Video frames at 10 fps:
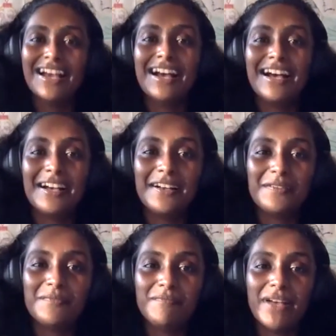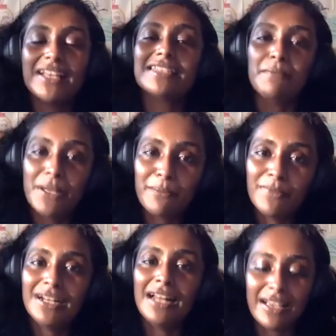But it's certainly
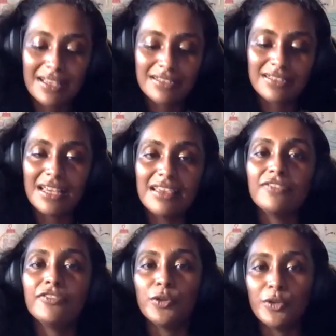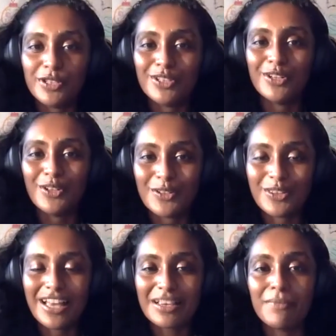like it's in the food, you know,
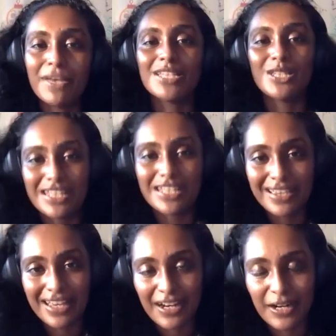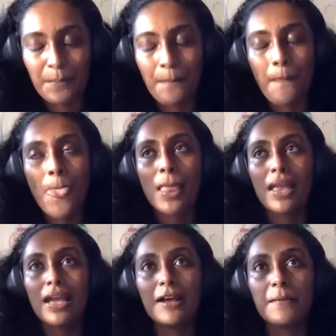like the messaging is there.
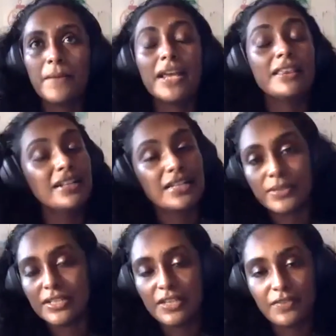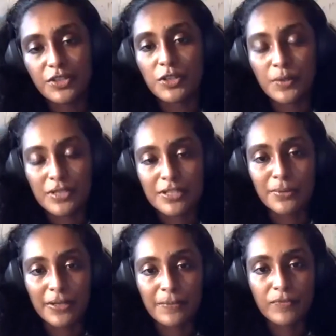And I think that's what the TV show was as
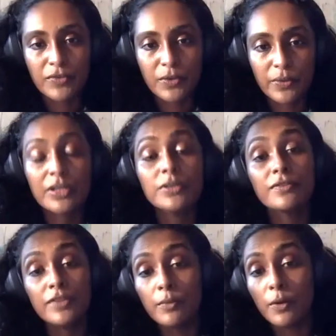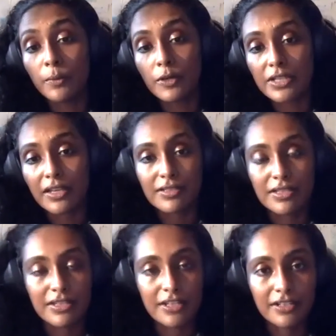well. So we're going to do a few more projects
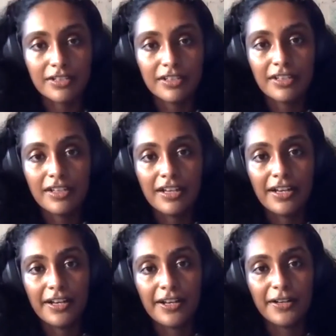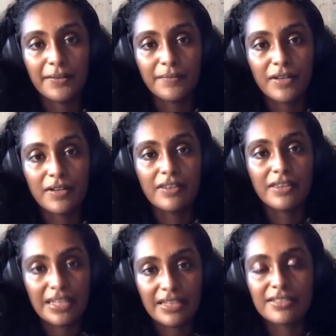this year around
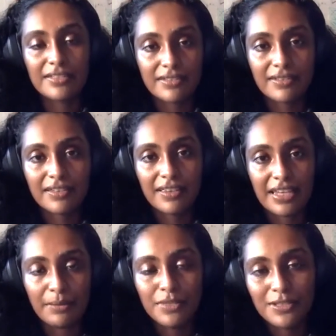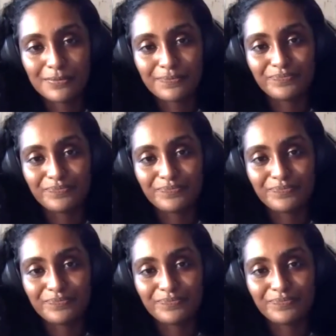these themes.